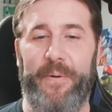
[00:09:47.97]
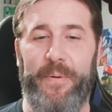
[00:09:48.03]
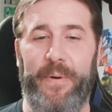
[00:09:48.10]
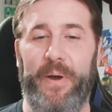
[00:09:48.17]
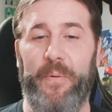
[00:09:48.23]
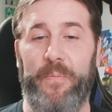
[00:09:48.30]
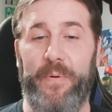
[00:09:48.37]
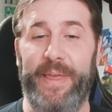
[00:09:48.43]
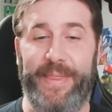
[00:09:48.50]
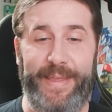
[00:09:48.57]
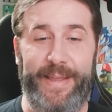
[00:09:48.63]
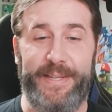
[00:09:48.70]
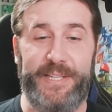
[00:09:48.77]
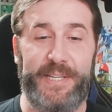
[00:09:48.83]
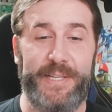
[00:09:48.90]
with
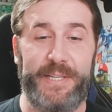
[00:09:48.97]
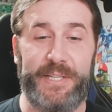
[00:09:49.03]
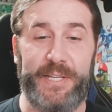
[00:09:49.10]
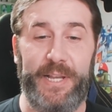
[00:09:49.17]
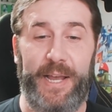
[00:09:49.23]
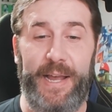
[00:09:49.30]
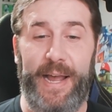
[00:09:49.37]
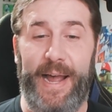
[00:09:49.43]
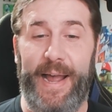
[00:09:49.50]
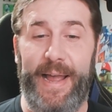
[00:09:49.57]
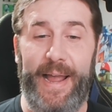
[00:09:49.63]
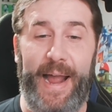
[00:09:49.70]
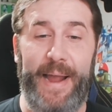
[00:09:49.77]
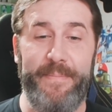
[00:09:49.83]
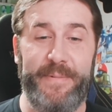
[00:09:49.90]
it? So
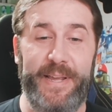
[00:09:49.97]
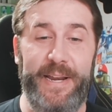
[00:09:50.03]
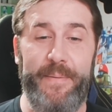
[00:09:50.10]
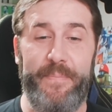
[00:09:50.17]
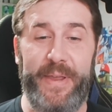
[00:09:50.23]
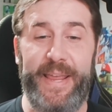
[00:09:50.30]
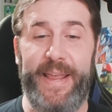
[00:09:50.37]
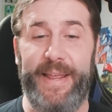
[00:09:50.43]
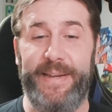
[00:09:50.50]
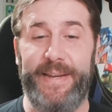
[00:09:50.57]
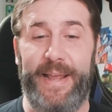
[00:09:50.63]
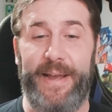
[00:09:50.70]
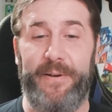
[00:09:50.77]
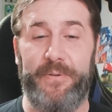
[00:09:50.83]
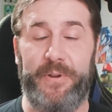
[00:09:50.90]
I'm going to be in and
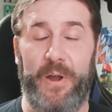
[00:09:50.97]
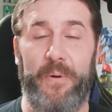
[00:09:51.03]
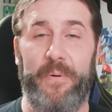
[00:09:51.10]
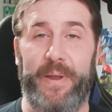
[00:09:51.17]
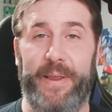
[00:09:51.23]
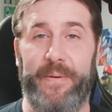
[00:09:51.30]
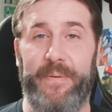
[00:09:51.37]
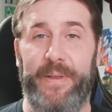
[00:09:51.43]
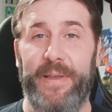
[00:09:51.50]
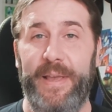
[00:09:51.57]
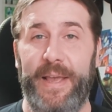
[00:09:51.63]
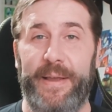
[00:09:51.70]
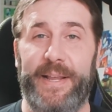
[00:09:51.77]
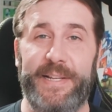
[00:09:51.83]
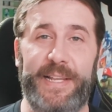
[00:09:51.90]
out going
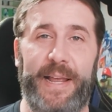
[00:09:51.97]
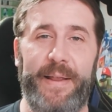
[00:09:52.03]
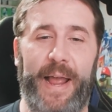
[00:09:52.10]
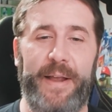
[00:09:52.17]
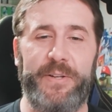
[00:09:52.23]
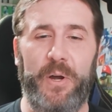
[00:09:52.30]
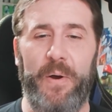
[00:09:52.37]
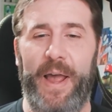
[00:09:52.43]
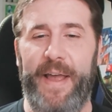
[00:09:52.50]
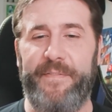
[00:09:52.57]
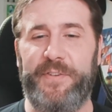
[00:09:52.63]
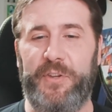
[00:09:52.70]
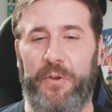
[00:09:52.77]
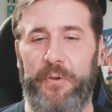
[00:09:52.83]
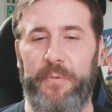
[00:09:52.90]
because I don't
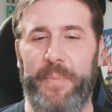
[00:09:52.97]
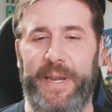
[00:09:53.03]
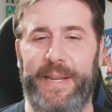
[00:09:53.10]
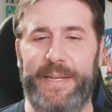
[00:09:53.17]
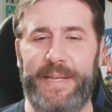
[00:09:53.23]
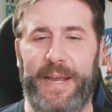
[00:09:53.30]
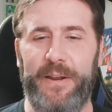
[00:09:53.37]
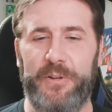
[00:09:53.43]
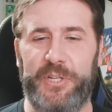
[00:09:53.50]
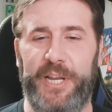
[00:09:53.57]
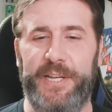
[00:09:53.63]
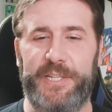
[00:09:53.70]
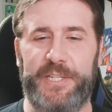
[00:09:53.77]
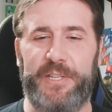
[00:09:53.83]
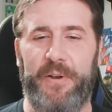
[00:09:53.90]
have too many title
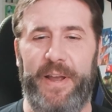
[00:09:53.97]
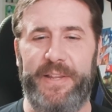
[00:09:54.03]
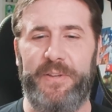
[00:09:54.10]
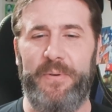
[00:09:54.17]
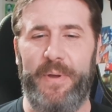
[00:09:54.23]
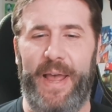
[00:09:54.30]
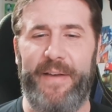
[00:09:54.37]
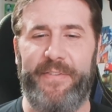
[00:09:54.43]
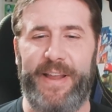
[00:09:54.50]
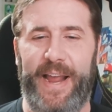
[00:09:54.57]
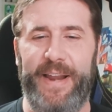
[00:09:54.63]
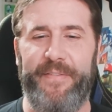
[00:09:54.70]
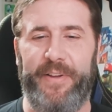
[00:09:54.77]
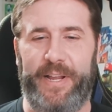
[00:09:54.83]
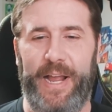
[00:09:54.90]
changes, though I do have
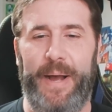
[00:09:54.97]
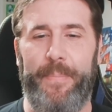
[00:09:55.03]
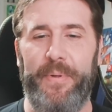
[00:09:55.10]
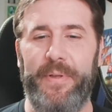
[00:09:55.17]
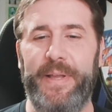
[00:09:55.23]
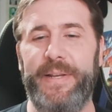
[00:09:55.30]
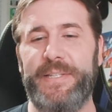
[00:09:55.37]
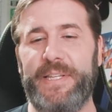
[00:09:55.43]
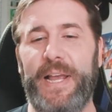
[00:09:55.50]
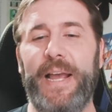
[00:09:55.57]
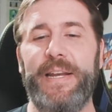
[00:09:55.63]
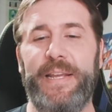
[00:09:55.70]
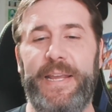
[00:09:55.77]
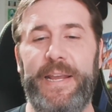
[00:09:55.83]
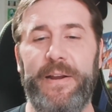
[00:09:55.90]
kind of a couple
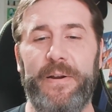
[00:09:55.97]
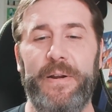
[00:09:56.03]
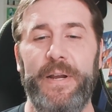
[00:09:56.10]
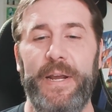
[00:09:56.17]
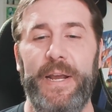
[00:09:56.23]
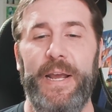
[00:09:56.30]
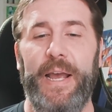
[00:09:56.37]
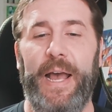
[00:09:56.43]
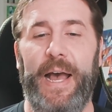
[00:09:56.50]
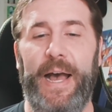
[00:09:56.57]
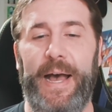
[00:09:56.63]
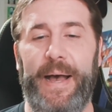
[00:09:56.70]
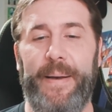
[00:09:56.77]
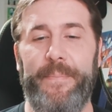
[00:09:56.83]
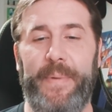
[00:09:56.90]
inside of here.
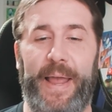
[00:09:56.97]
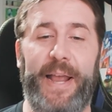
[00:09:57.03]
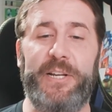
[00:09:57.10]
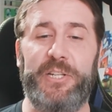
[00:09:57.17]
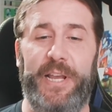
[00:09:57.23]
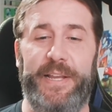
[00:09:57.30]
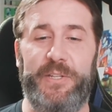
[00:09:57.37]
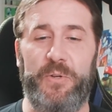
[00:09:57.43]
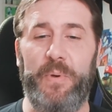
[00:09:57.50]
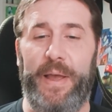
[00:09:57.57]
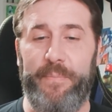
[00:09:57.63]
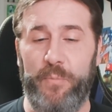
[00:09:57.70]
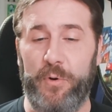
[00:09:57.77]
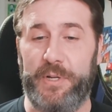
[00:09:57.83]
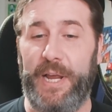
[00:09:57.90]
Actually, I do
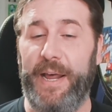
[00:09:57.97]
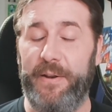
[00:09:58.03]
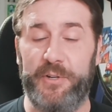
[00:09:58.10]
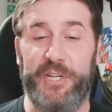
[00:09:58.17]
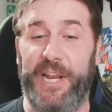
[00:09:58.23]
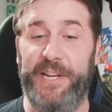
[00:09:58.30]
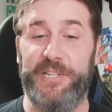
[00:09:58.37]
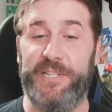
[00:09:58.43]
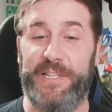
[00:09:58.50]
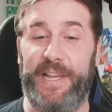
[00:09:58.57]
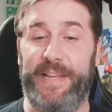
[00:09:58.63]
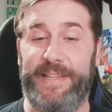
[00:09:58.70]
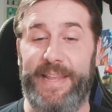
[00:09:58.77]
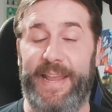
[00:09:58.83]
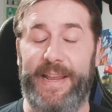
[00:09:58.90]
have more title changes than
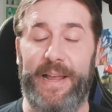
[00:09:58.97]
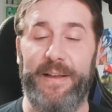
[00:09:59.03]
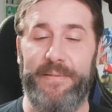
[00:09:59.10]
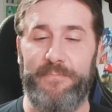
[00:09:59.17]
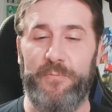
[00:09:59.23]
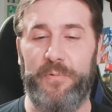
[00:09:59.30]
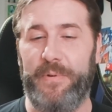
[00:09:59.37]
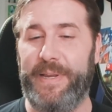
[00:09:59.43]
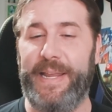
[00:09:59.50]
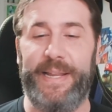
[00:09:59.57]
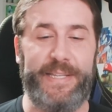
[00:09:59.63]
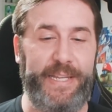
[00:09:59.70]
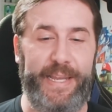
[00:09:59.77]
I think. We'll get to